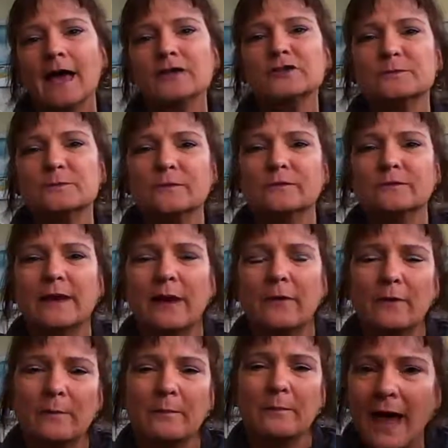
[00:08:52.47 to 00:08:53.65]
And then as you
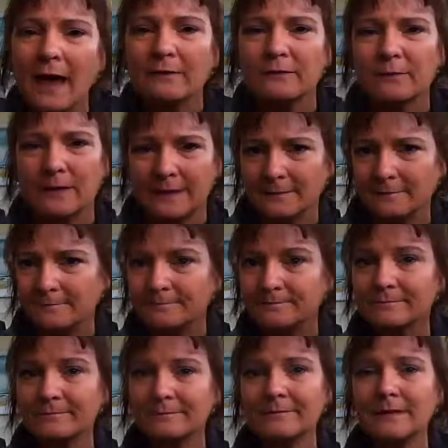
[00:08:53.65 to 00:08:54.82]
move down the pathway,
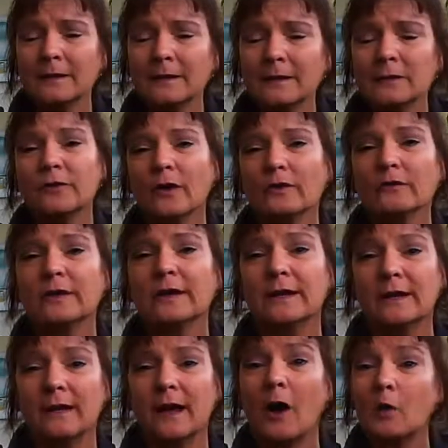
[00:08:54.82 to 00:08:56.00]

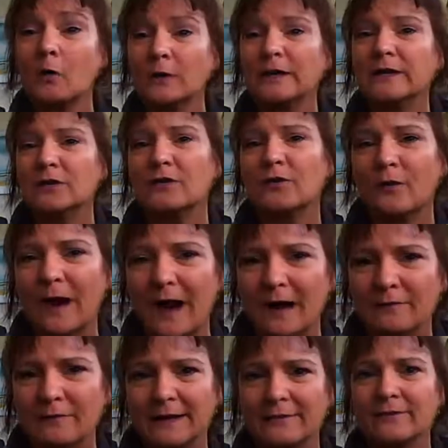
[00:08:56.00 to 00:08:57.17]
hone in your
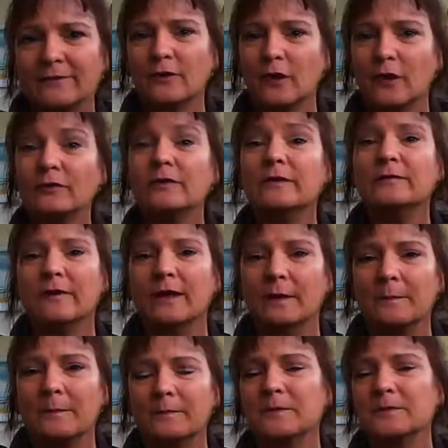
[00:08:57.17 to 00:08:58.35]
craft and start to
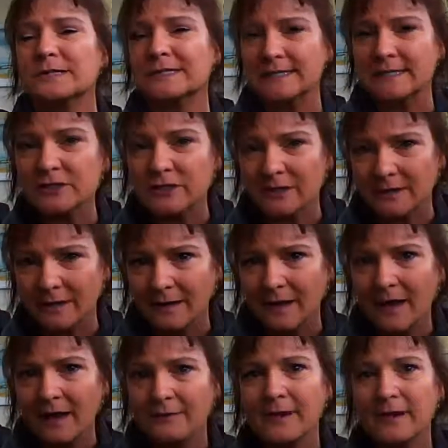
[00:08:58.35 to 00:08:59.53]
develop a precision
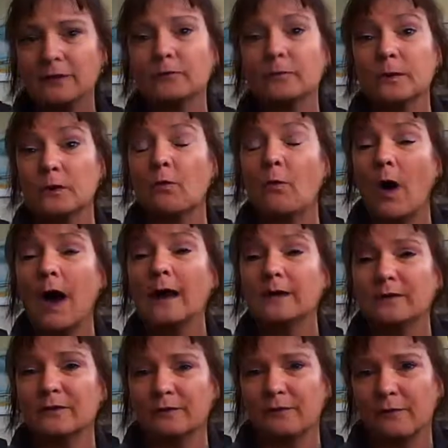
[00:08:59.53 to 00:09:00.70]
that is
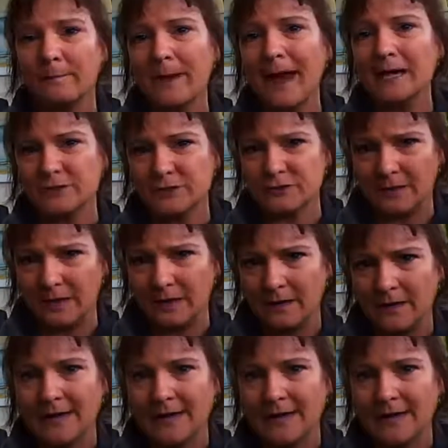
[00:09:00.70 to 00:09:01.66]
required for mastery.